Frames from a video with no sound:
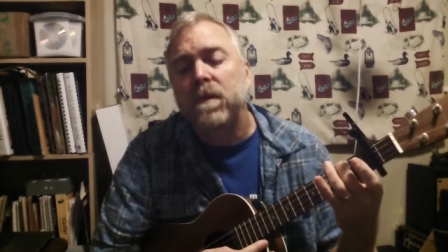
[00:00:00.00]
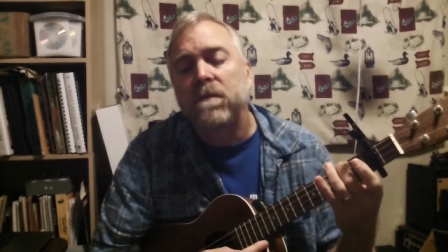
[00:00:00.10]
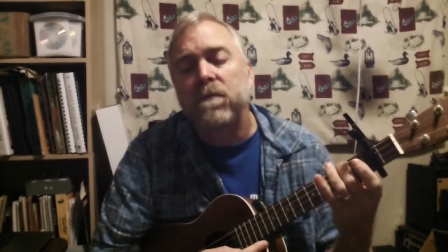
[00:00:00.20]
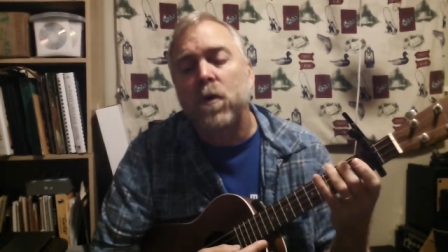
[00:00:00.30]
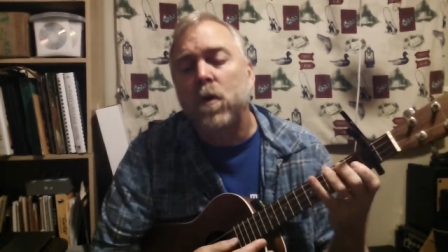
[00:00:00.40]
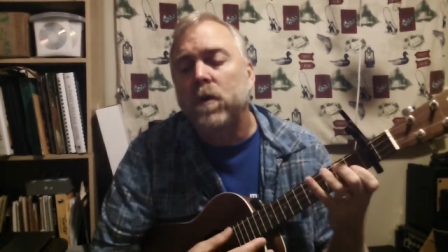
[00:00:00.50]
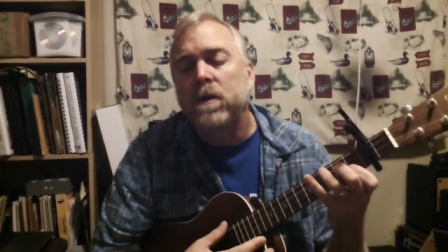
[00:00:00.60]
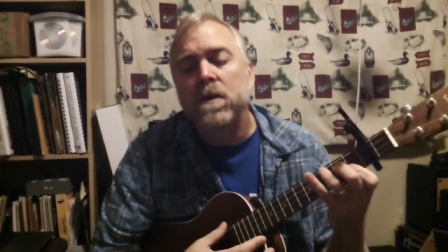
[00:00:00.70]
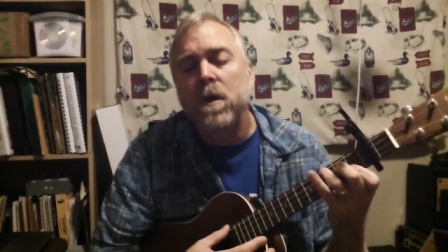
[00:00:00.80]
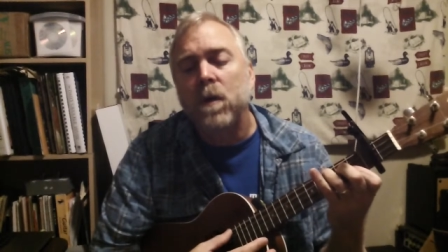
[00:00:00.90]
before you
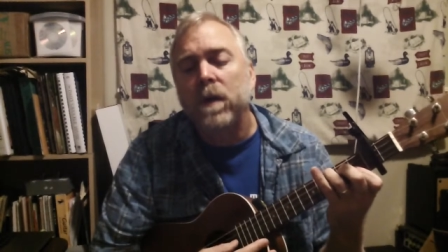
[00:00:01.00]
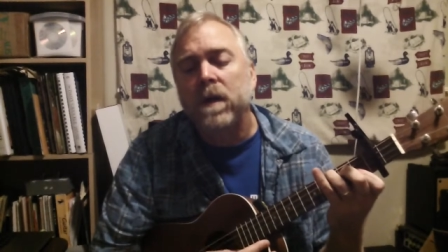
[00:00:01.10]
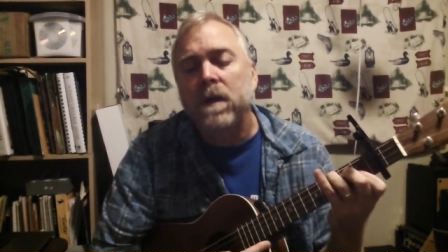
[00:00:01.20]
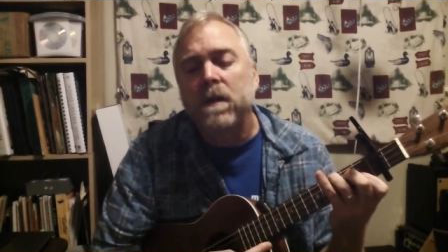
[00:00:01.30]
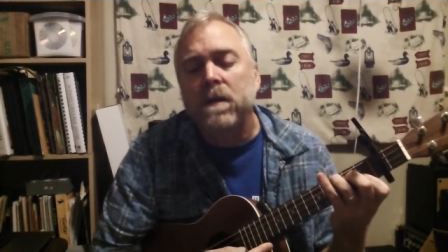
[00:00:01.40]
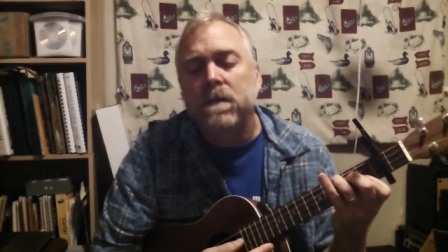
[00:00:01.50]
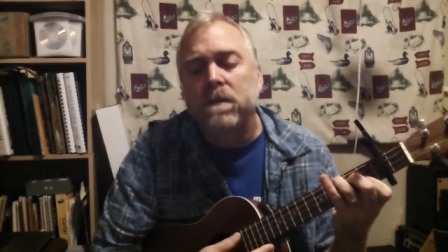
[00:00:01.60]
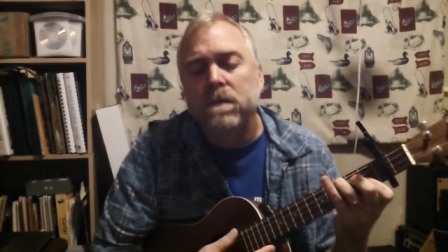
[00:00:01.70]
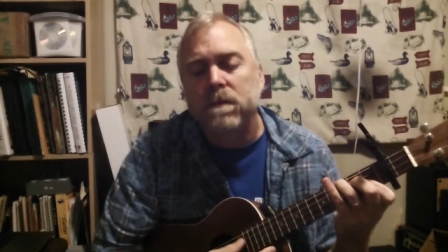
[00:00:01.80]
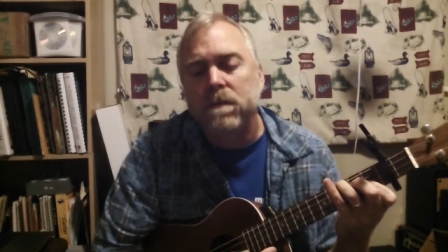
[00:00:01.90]
know
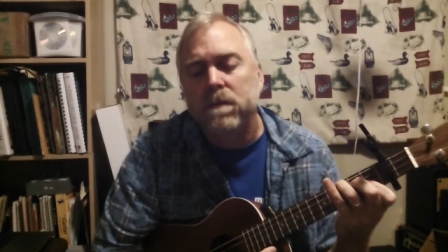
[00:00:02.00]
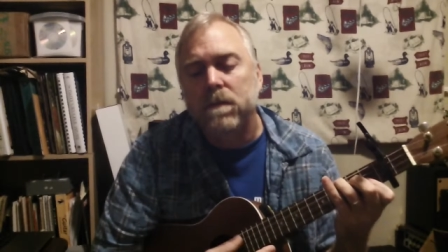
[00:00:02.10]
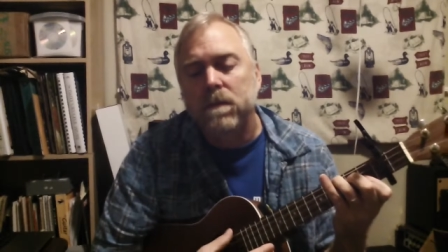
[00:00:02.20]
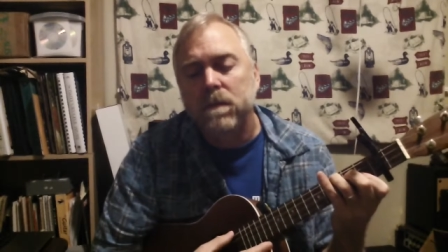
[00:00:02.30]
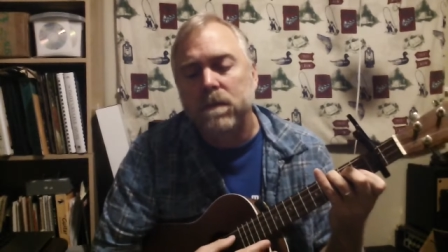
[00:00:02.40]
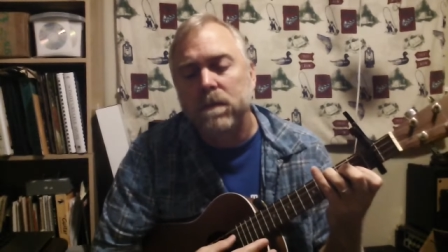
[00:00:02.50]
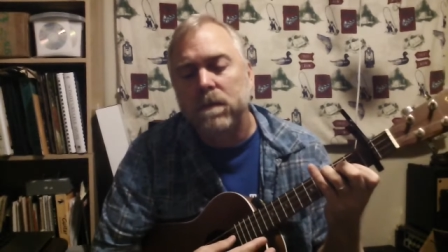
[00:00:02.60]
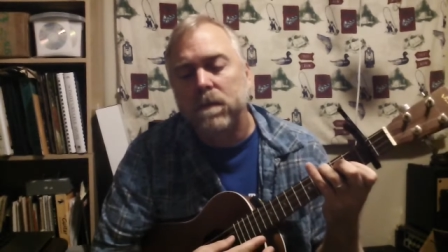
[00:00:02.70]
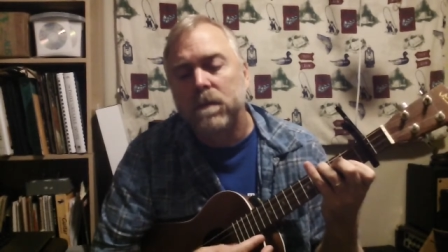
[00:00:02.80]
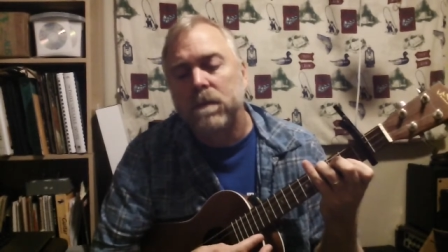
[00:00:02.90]
it.
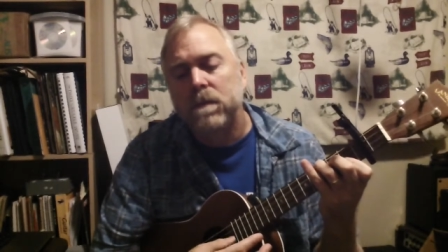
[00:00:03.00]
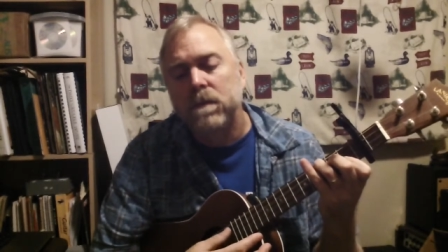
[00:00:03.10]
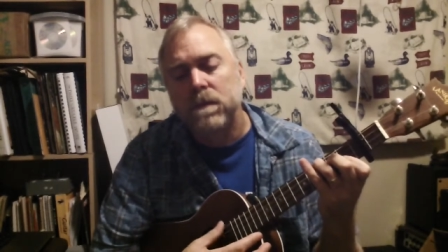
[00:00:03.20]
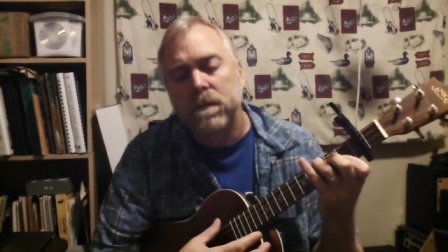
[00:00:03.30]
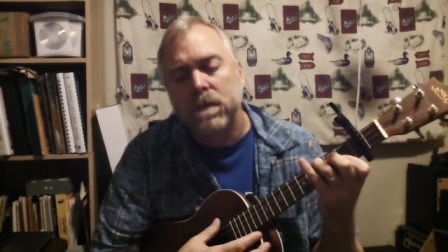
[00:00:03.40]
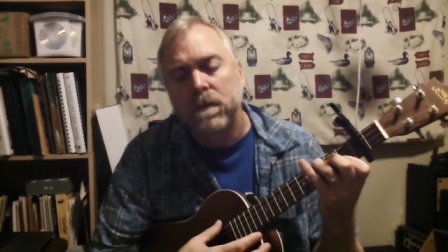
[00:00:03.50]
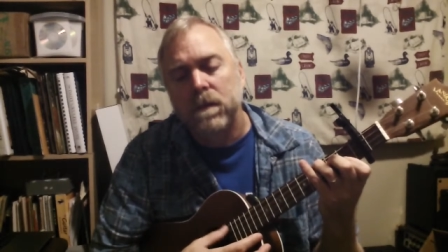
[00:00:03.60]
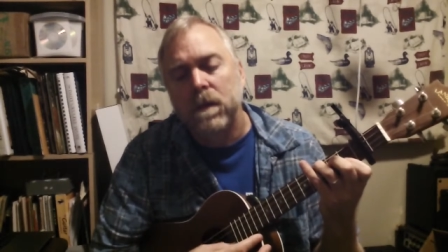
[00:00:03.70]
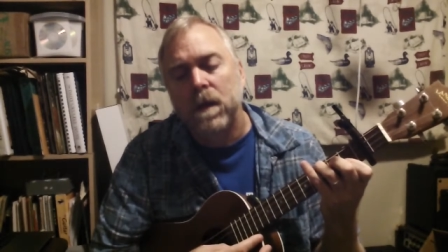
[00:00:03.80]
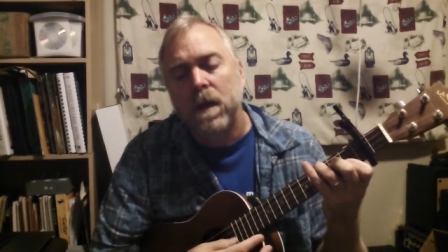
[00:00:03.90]
And
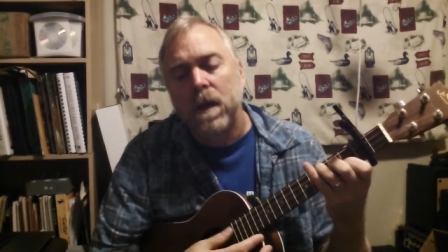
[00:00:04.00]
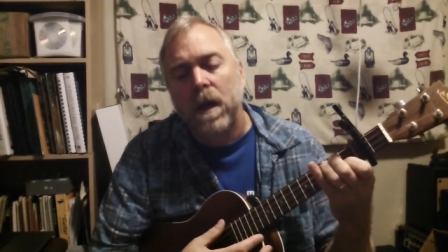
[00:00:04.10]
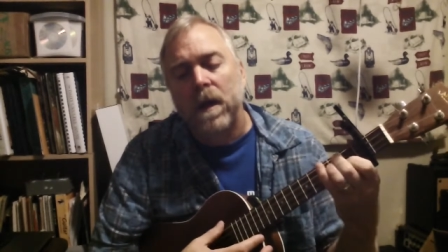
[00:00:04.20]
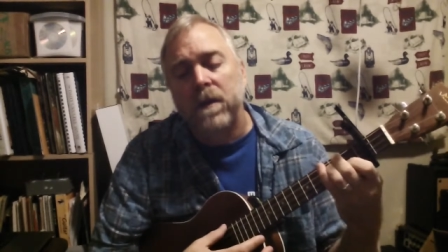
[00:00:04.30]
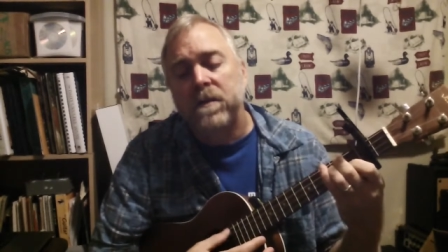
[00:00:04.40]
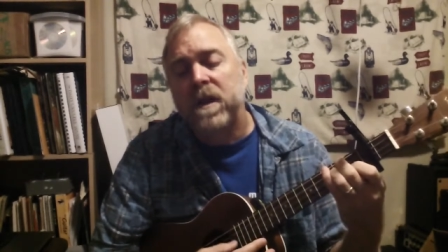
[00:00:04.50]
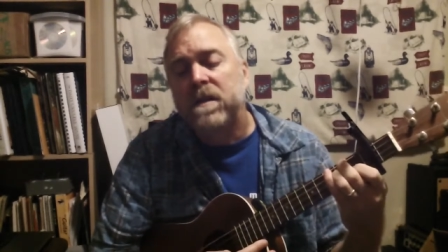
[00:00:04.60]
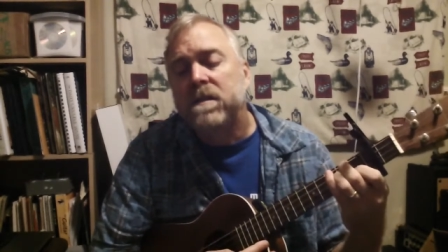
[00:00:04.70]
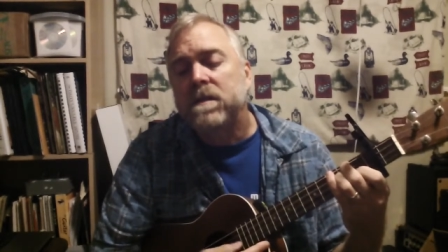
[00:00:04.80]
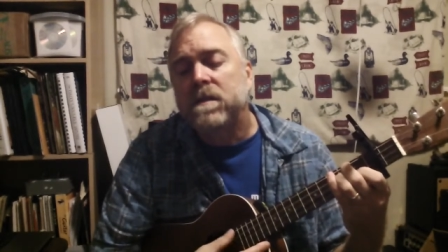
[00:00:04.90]
there
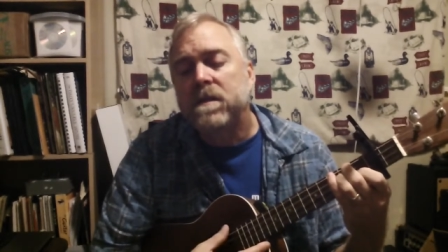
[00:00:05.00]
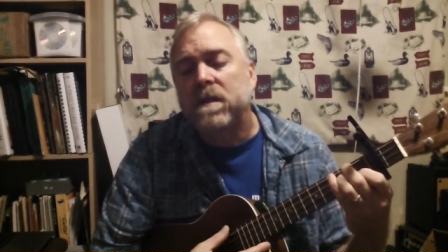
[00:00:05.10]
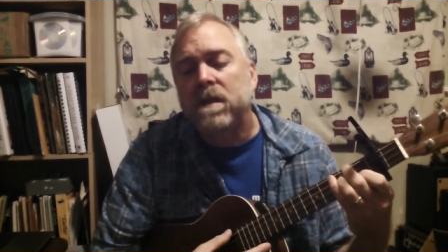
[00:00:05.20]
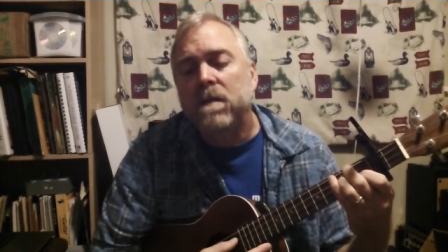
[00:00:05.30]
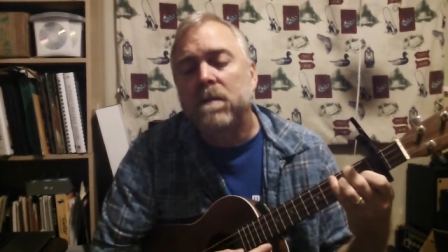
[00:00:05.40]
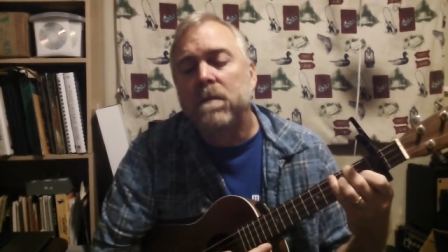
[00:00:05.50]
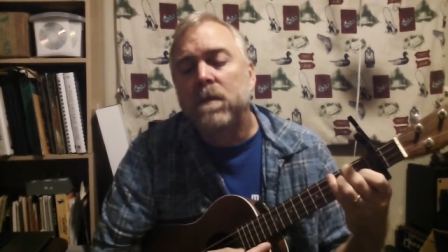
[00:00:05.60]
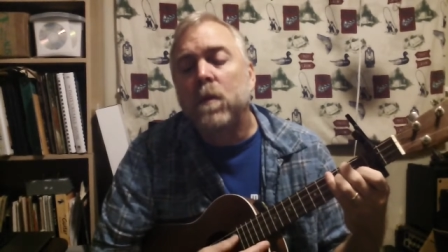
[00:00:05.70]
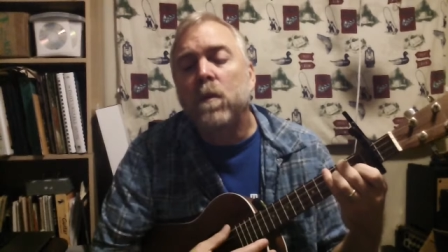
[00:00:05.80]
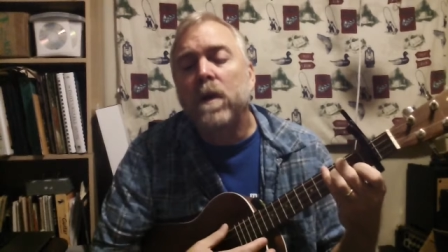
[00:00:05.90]
doesn't seem
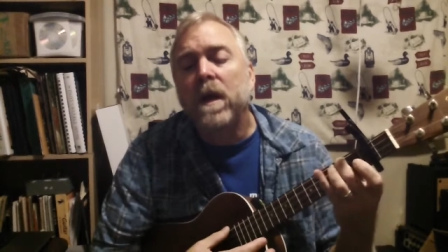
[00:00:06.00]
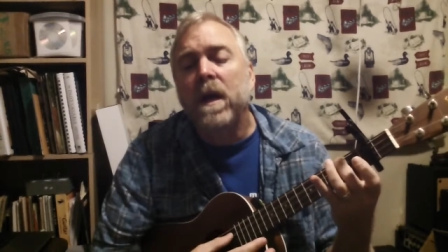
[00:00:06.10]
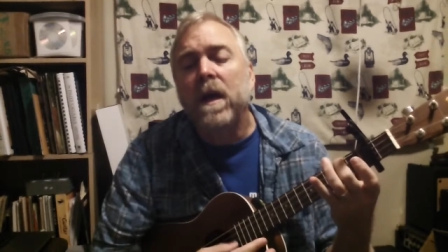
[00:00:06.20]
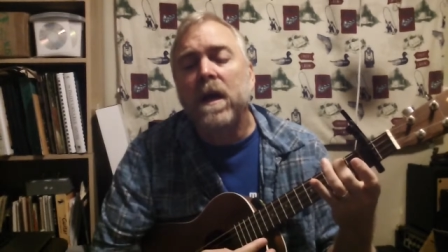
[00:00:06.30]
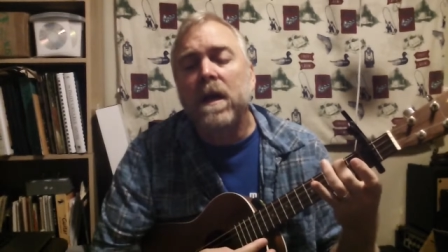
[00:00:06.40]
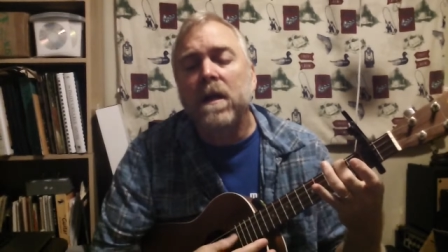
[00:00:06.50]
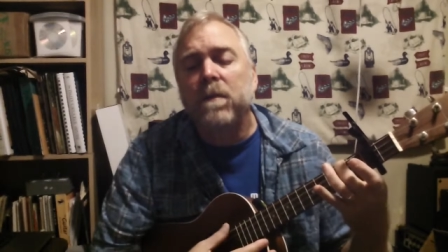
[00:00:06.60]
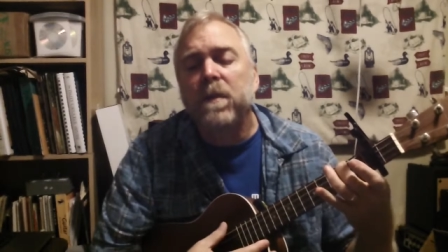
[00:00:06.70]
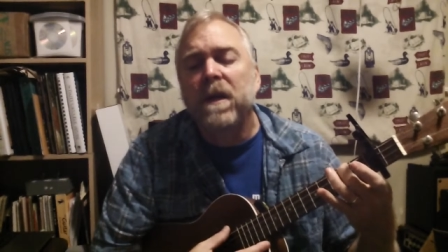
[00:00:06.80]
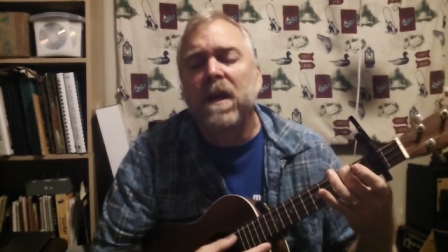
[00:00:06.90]
a way to
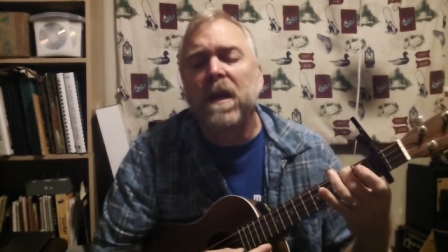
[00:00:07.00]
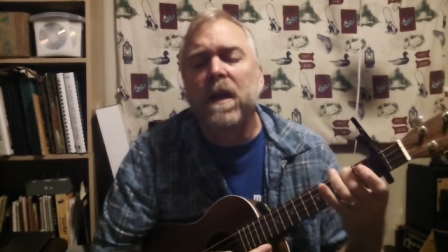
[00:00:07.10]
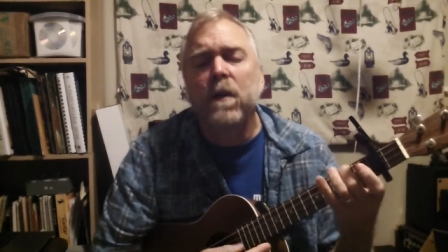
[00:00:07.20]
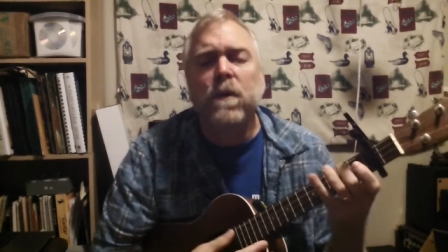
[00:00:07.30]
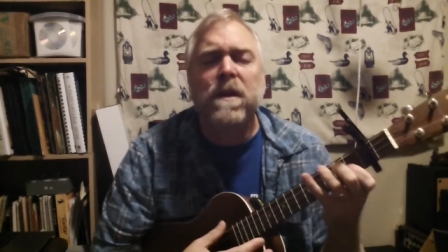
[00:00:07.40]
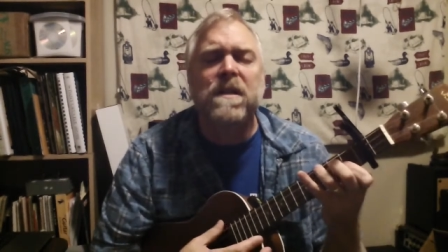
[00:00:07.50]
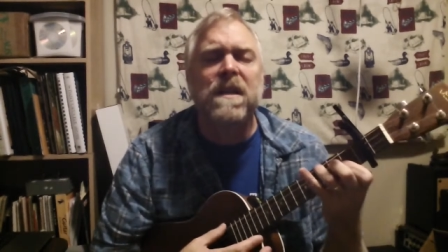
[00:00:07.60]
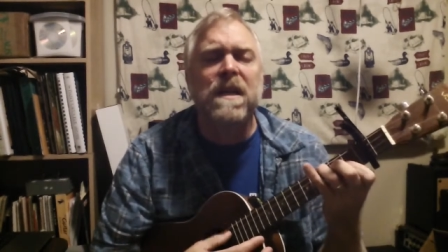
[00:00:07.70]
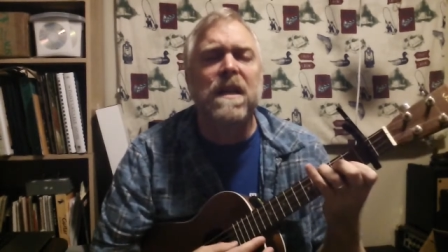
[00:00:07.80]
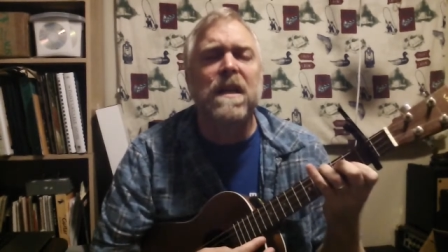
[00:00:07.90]
be
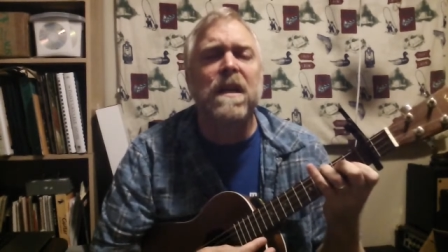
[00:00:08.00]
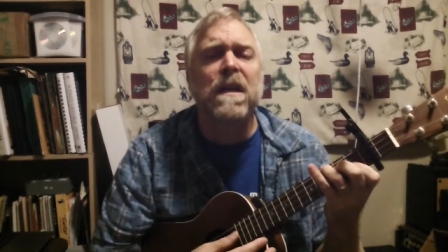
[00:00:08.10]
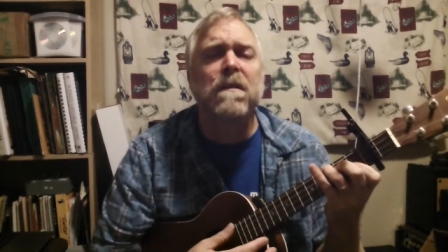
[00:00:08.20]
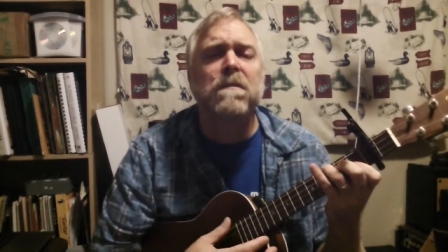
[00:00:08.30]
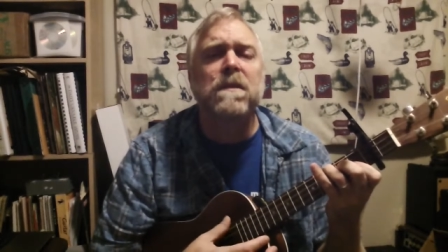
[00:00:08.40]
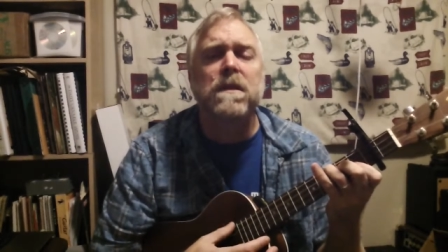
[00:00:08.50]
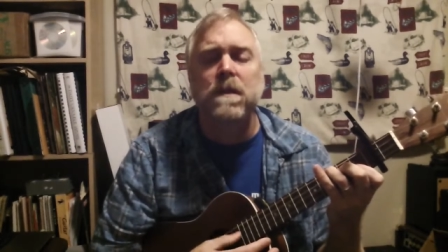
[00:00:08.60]
redeemed.